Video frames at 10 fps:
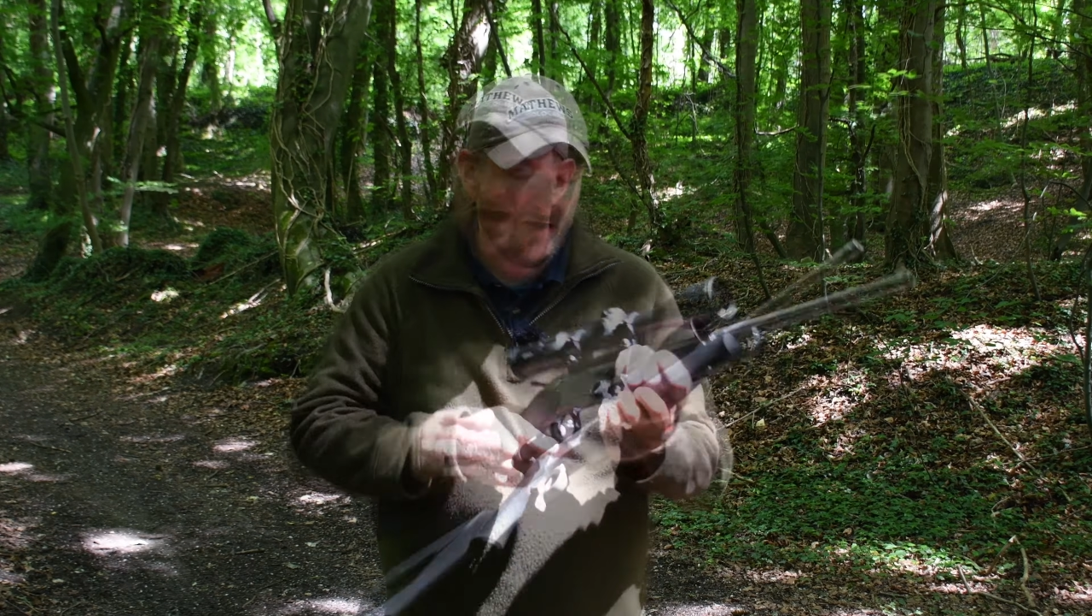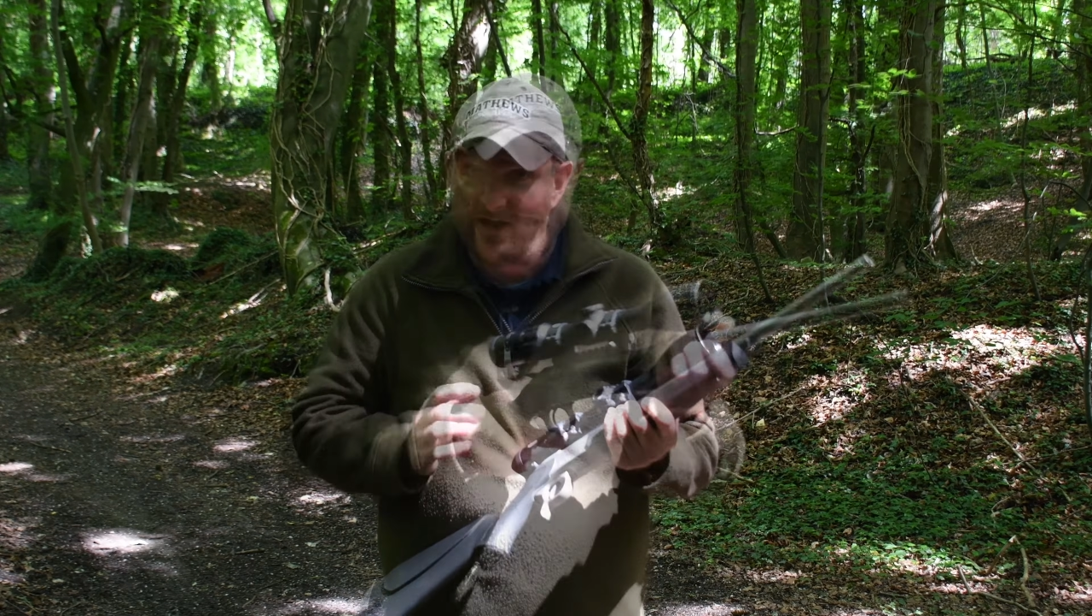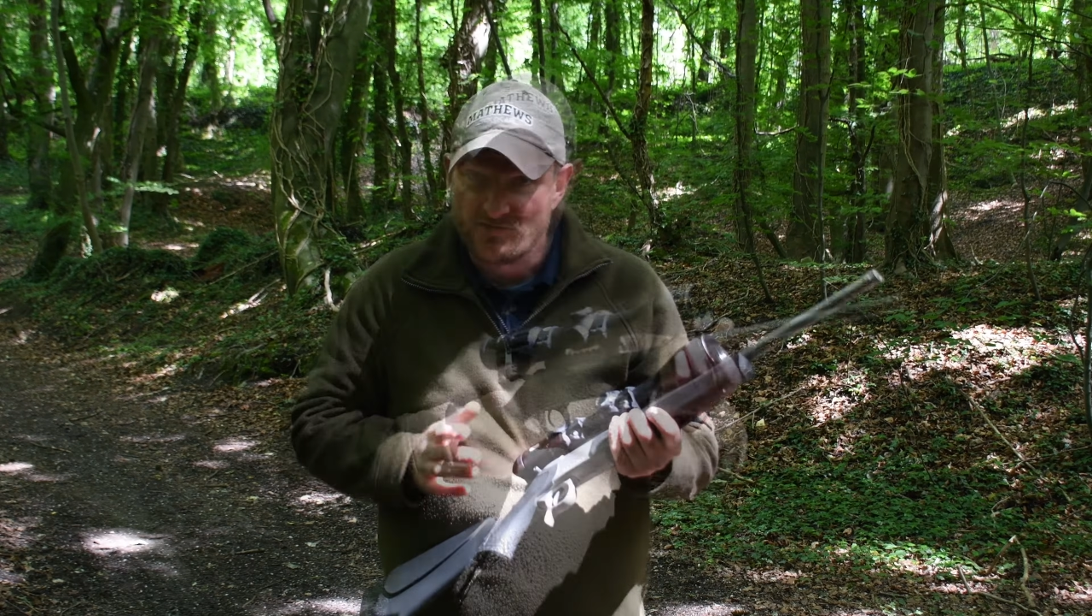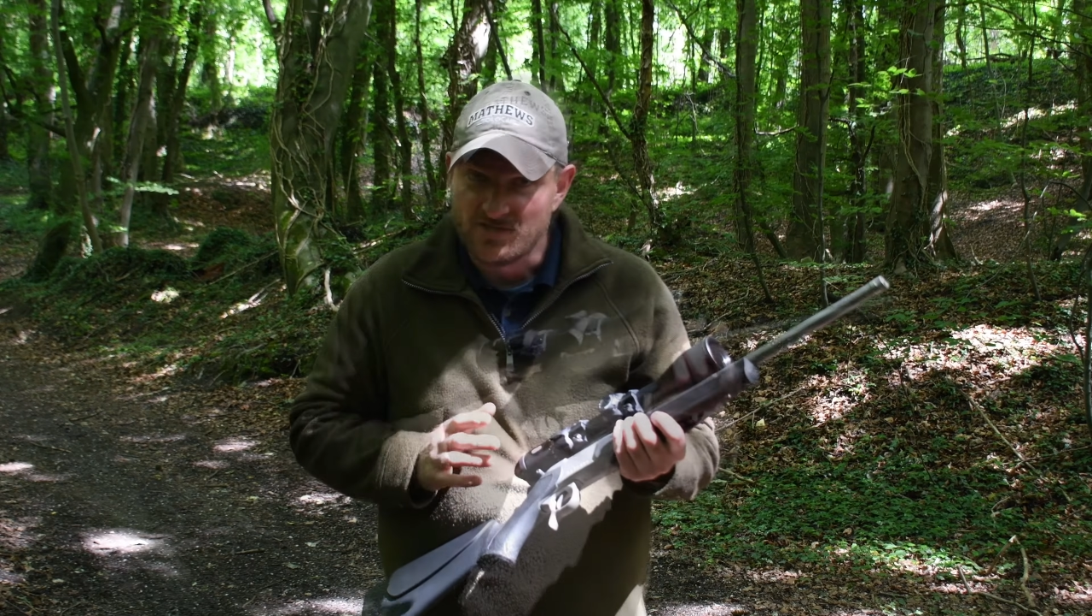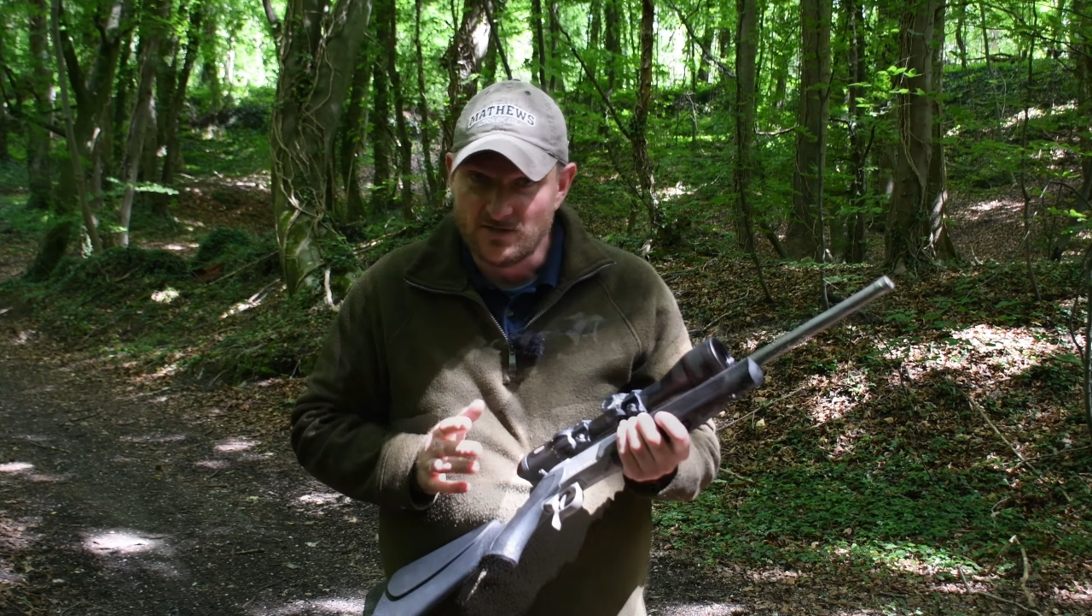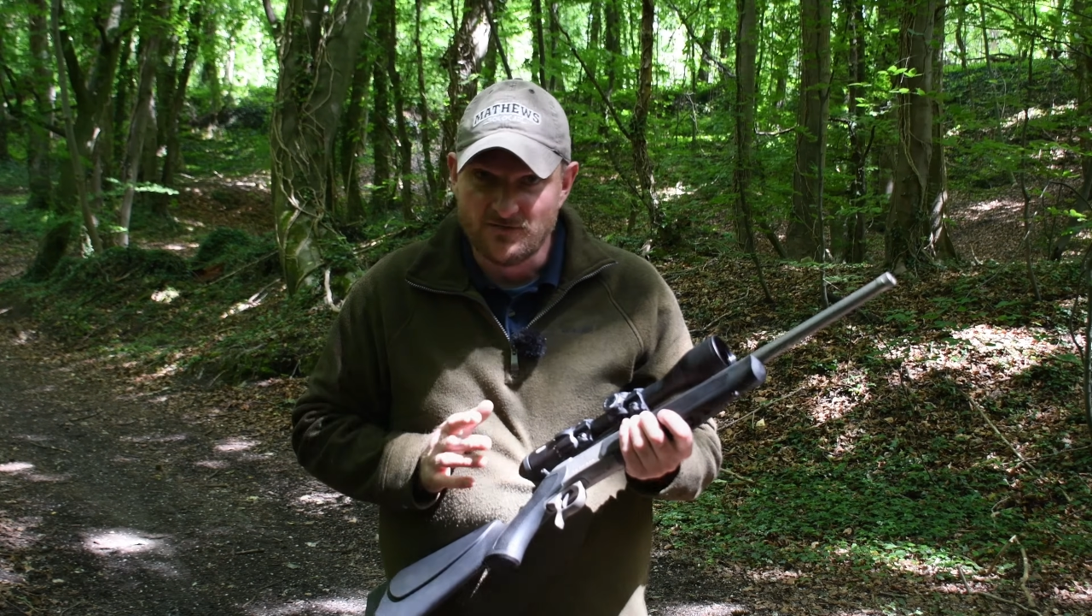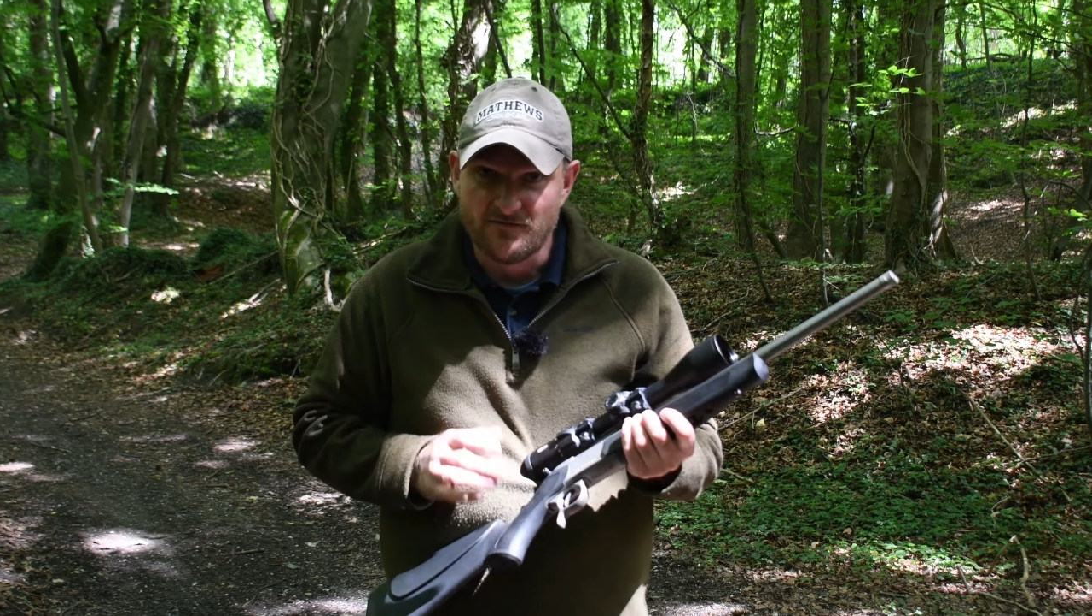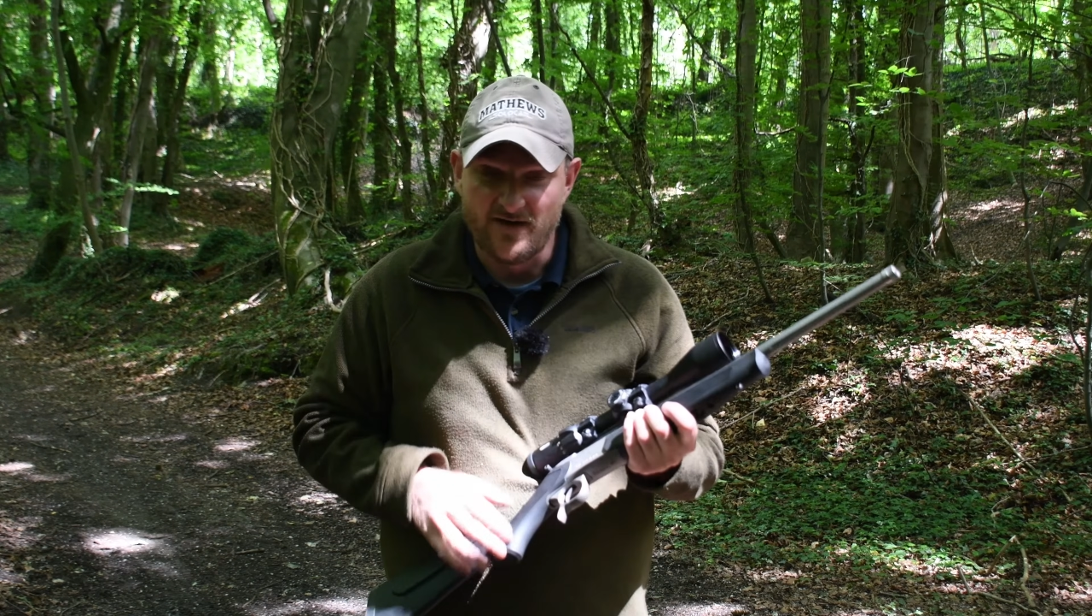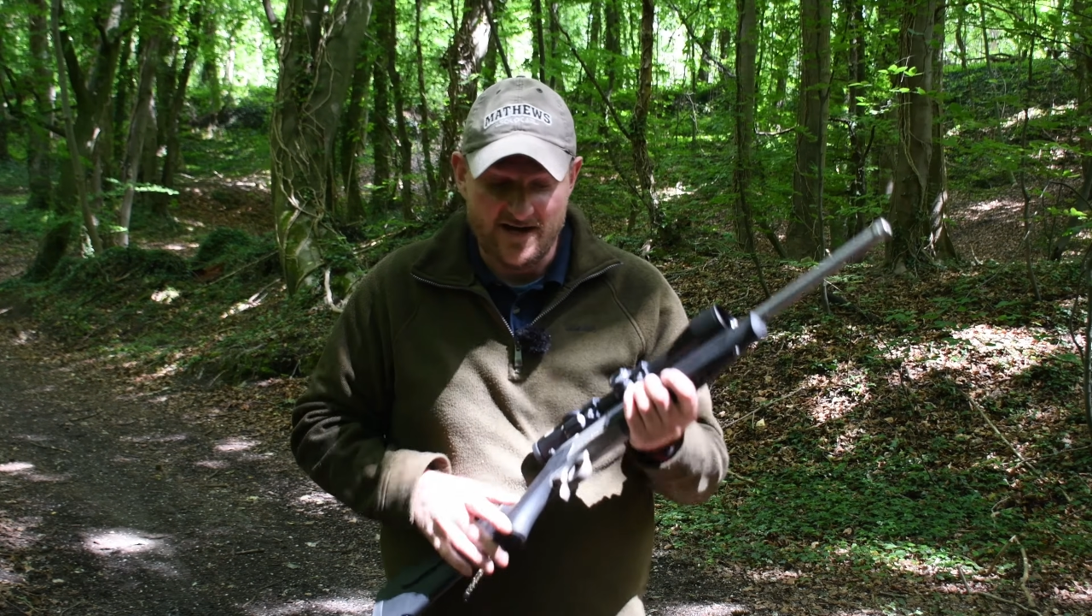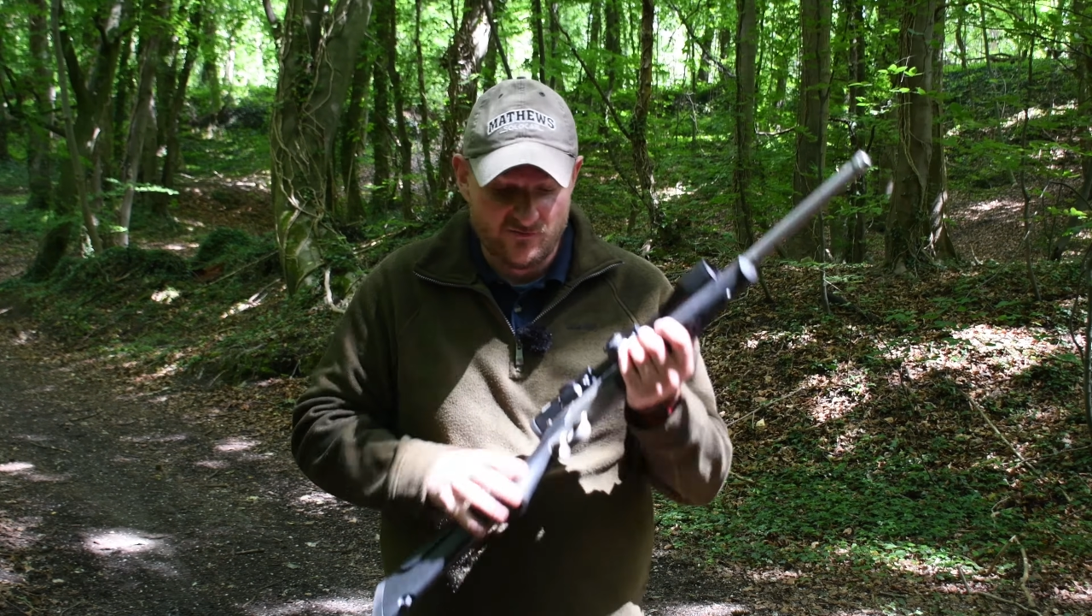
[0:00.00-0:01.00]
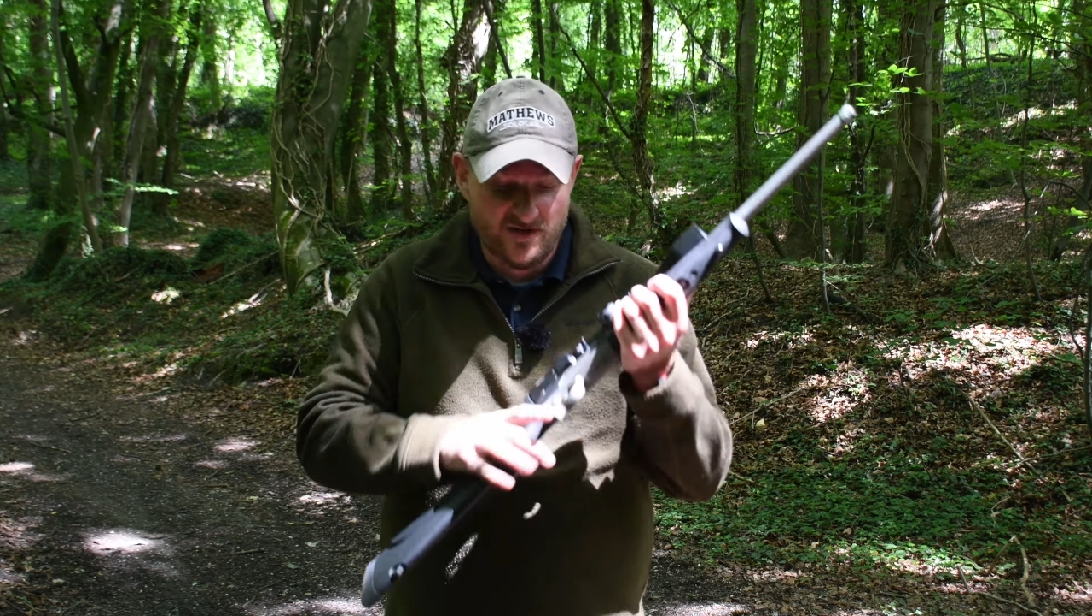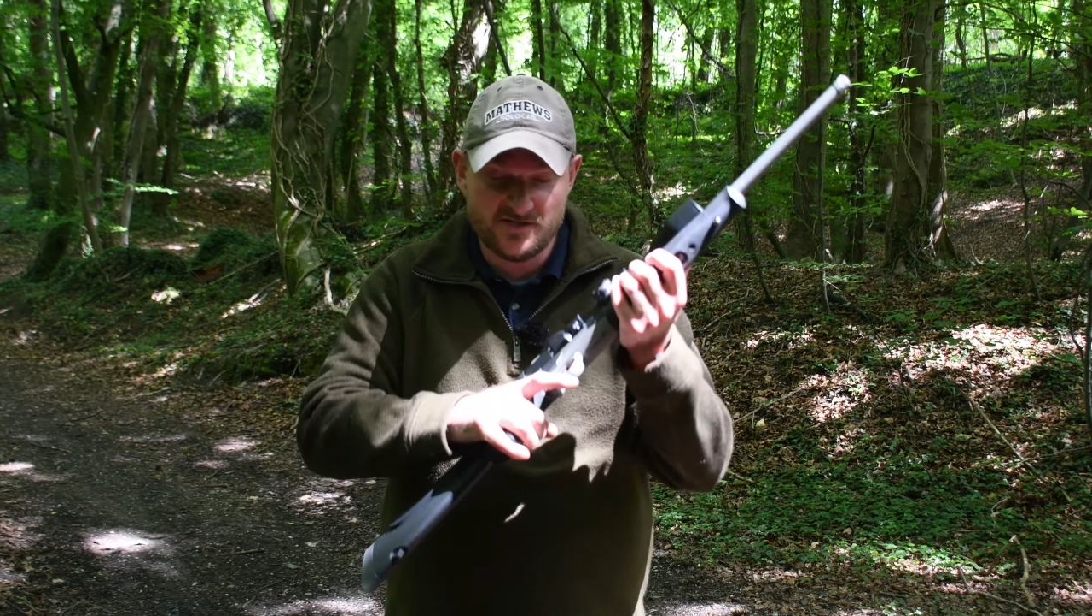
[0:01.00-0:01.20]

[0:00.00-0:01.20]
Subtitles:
I also love the fact,